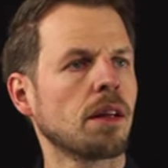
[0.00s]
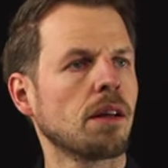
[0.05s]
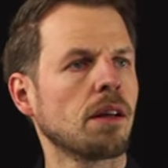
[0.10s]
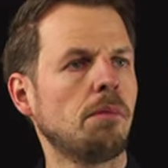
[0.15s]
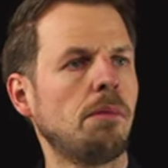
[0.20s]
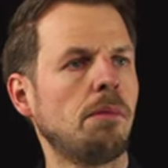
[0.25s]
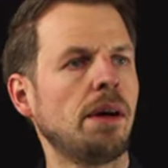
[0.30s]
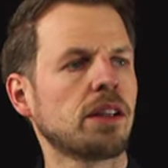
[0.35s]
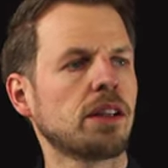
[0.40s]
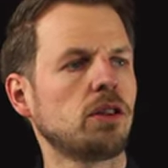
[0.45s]

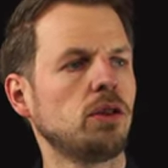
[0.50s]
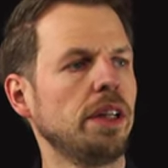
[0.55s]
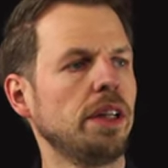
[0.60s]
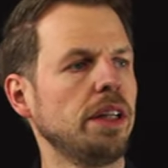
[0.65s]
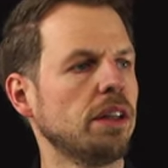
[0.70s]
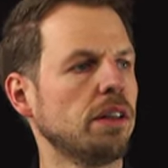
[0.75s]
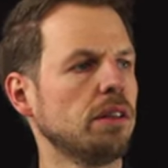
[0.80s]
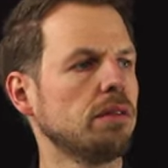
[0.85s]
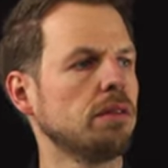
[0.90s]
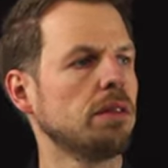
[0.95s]
back to
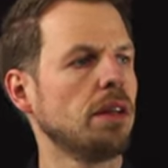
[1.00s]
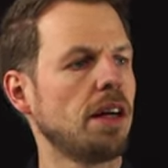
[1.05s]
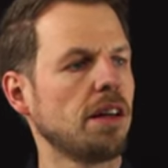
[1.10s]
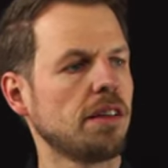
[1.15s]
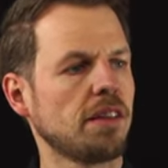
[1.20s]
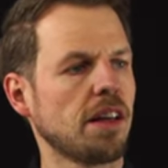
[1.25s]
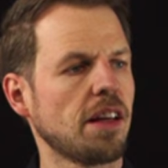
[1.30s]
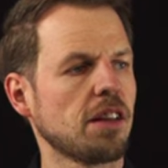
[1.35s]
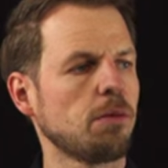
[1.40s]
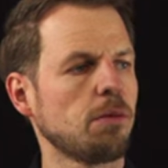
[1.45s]
here,
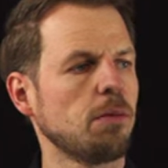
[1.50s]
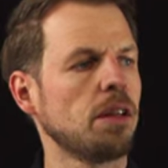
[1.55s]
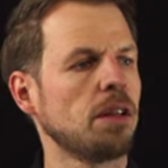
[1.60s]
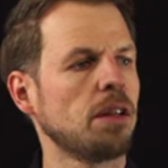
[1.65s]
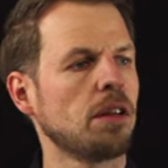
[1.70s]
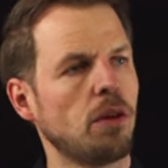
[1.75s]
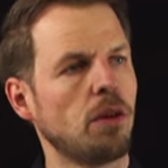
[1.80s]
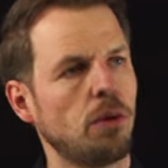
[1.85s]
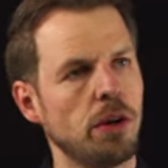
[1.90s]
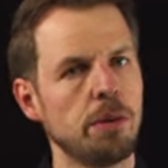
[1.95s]
assessment,
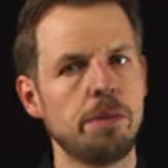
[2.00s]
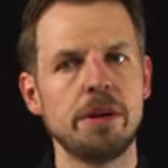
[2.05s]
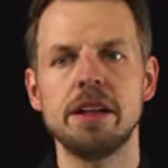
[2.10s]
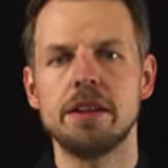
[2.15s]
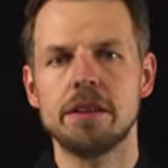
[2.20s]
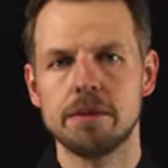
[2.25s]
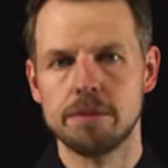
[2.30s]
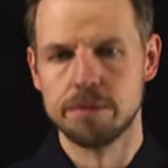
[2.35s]
repeat,